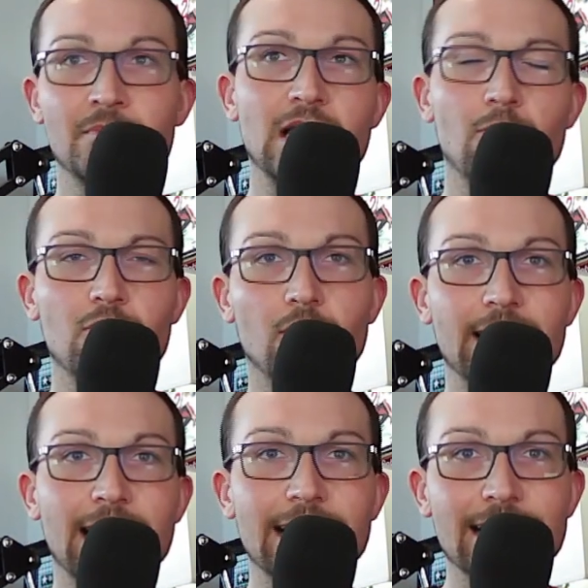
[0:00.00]
I won't hold
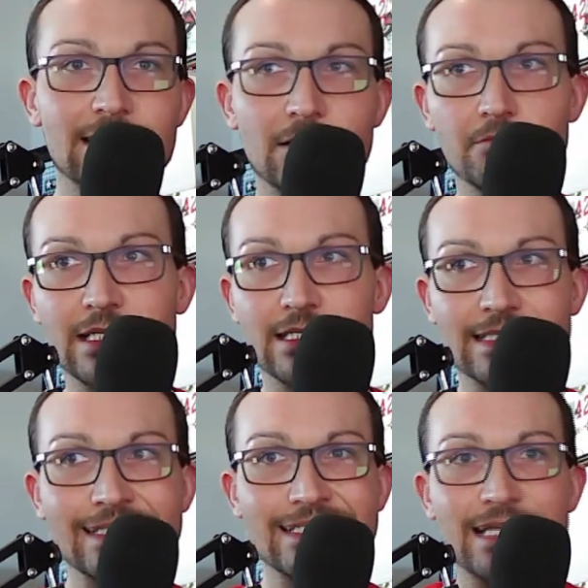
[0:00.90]
that against him because
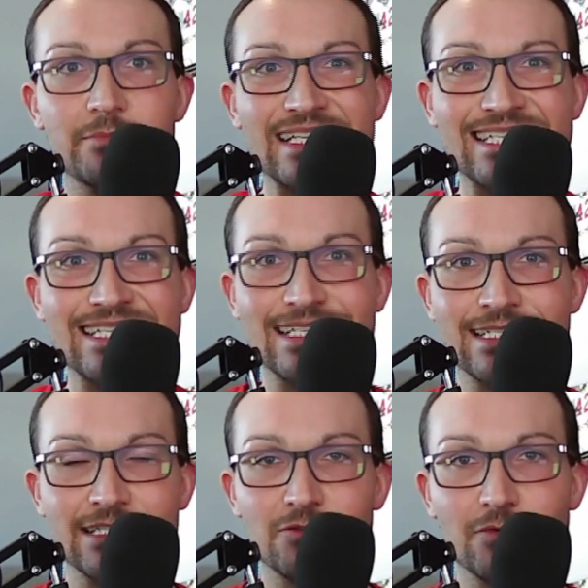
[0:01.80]
at least I'm
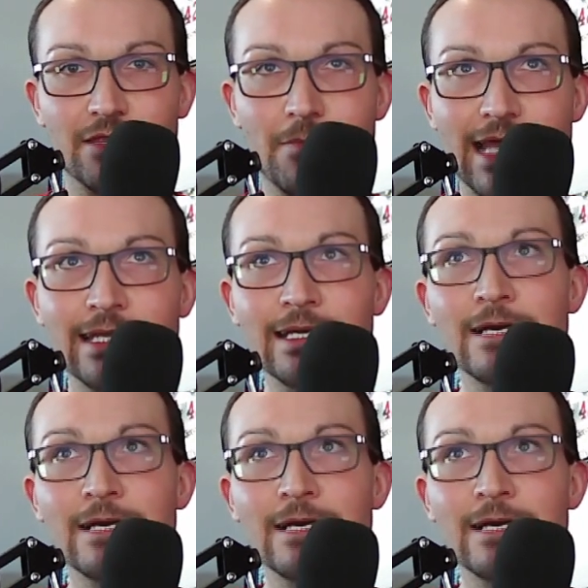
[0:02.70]
consistent with my